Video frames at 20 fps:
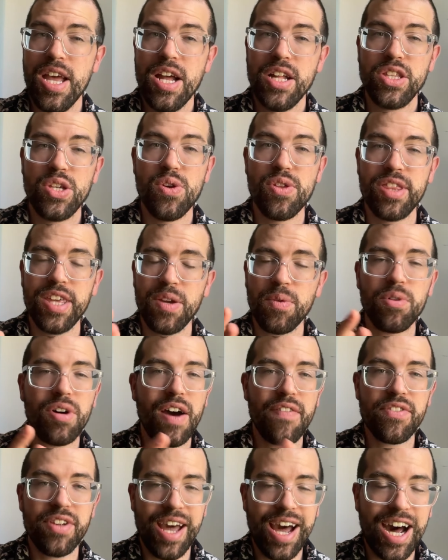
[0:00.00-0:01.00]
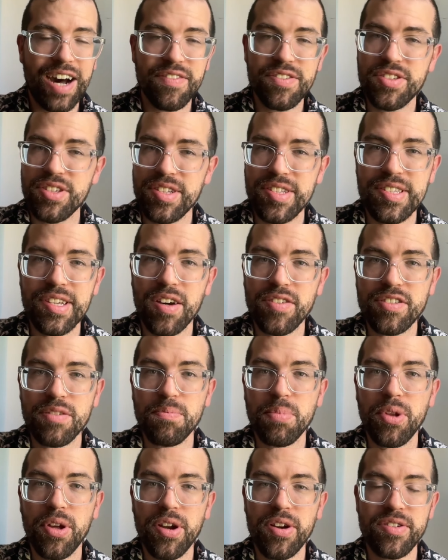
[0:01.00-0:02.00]
Do you think we'll have to obviously sell some
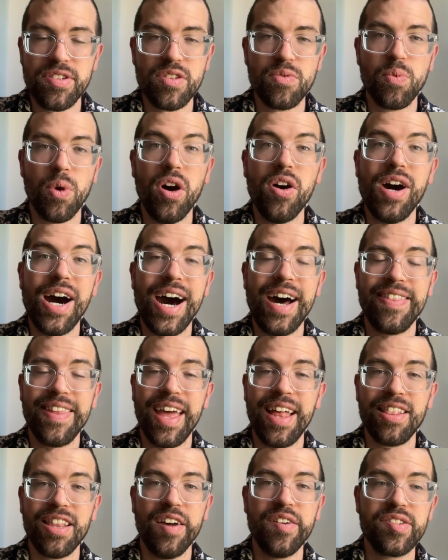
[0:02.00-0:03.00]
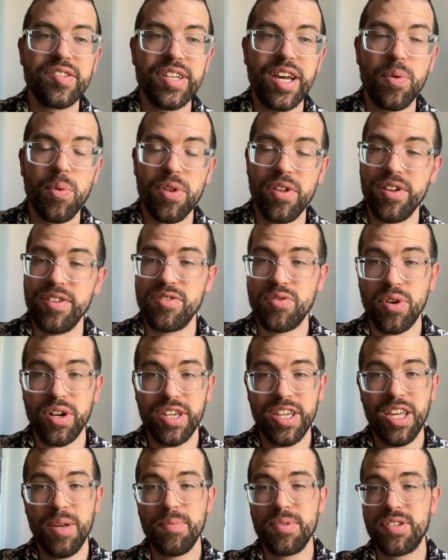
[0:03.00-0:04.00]
players as well on that left side, whether it's
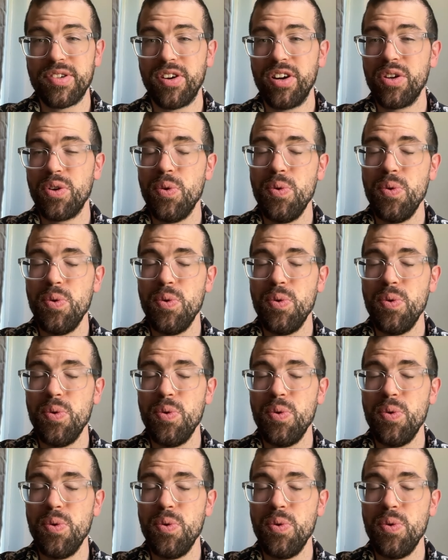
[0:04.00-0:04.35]
Raheem Sterling,